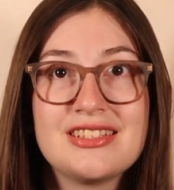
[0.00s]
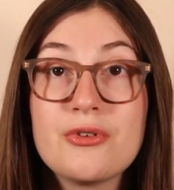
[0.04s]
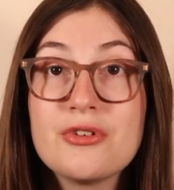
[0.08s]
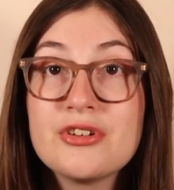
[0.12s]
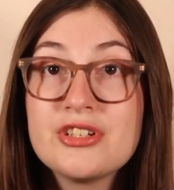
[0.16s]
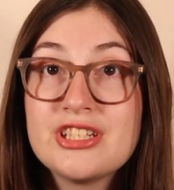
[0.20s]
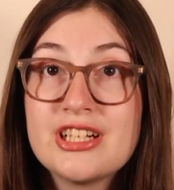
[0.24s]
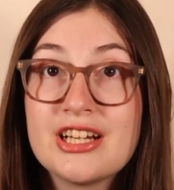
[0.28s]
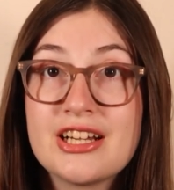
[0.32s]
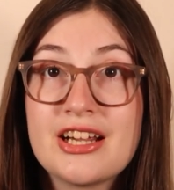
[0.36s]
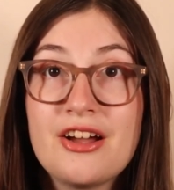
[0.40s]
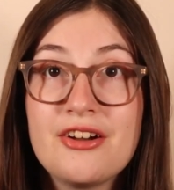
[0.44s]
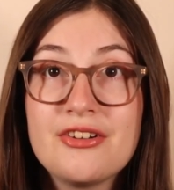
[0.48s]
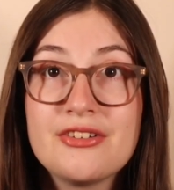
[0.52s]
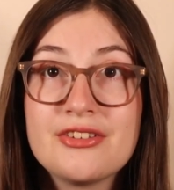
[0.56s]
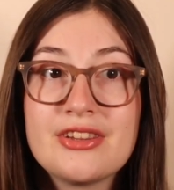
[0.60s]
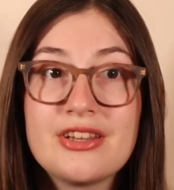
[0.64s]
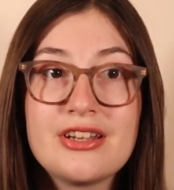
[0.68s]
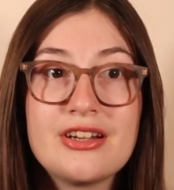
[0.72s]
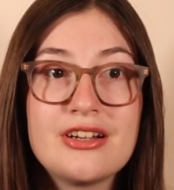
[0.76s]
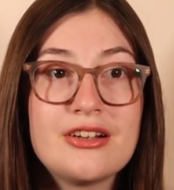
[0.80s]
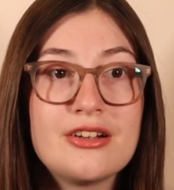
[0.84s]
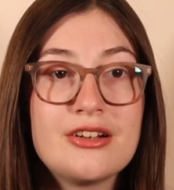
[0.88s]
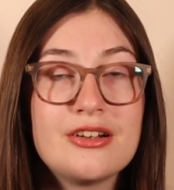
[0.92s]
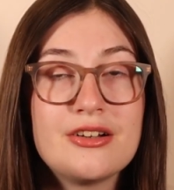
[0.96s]
or check out
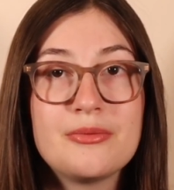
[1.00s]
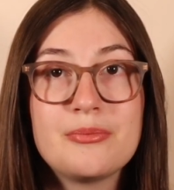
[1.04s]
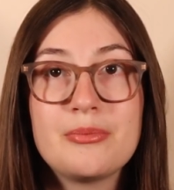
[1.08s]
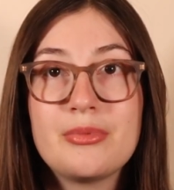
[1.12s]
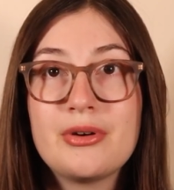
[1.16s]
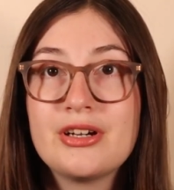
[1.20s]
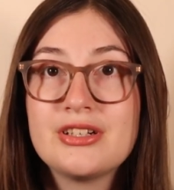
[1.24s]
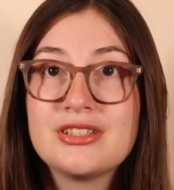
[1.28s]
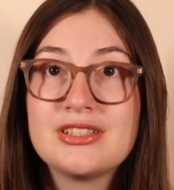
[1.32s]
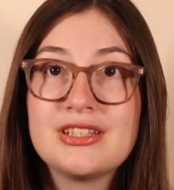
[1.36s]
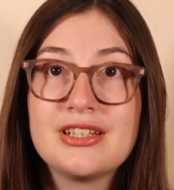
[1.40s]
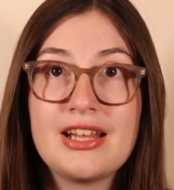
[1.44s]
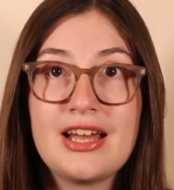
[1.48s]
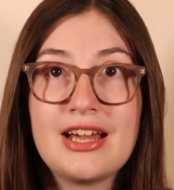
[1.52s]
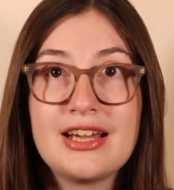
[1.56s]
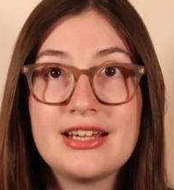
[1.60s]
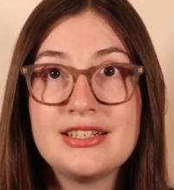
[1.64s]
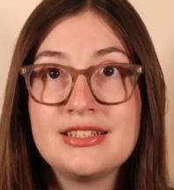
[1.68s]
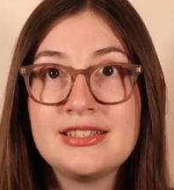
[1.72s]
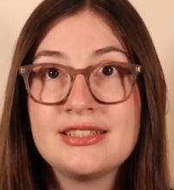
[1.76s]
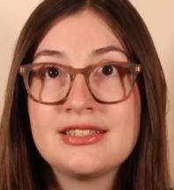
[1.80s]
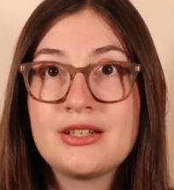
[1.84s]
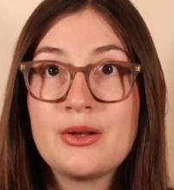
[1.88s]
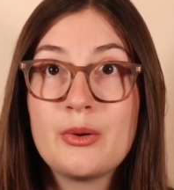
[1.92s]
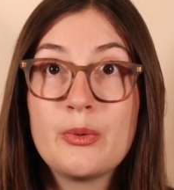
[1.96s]
their
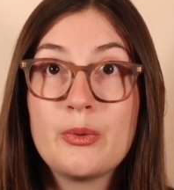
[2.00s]
personalized